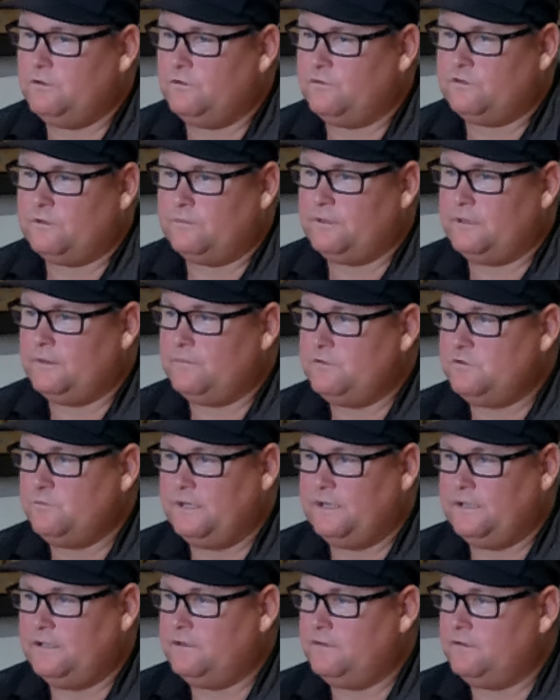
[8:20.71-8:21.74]
sometimes you
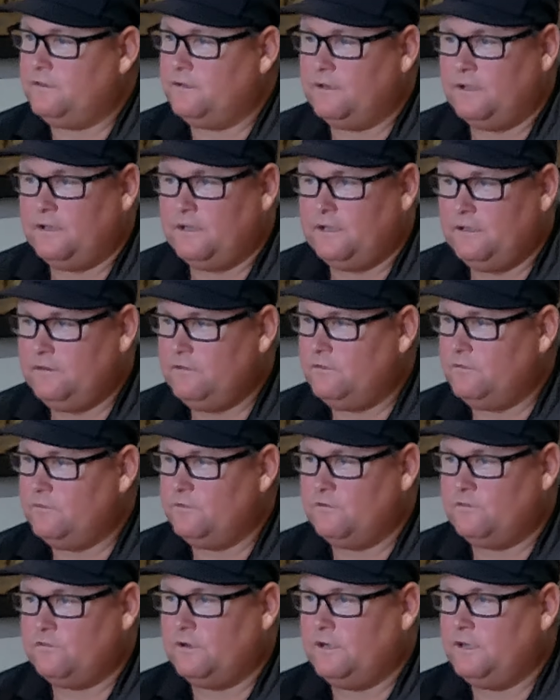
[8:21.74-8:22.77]
went into the night
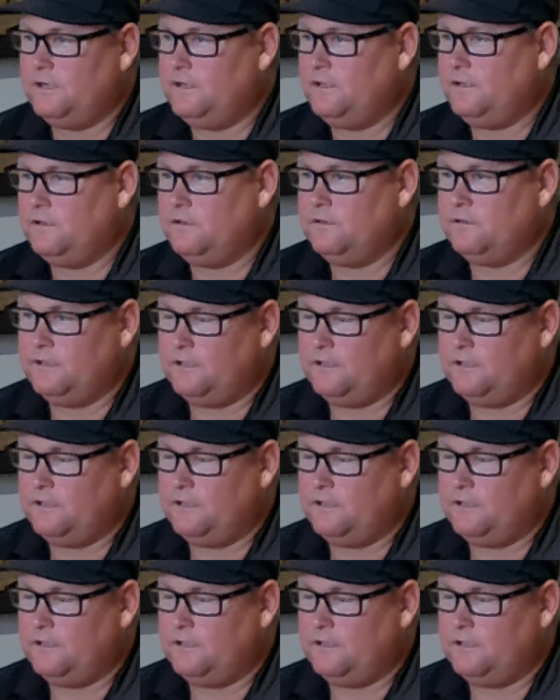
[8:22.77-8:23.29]
doing training,